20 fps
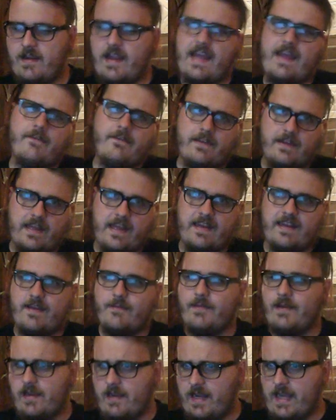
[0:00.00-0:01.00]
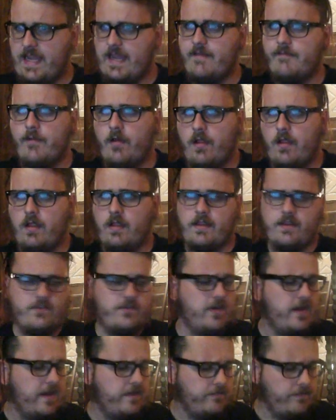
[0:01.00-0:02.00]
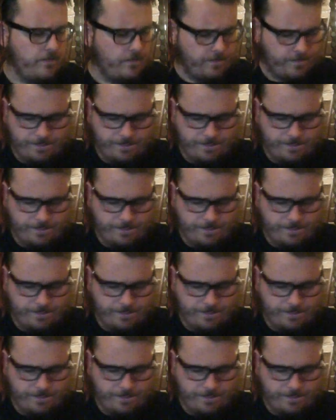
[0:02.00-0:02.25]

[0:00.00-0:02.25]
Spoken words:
I have Inland Empire, and I have Mulholland Drive.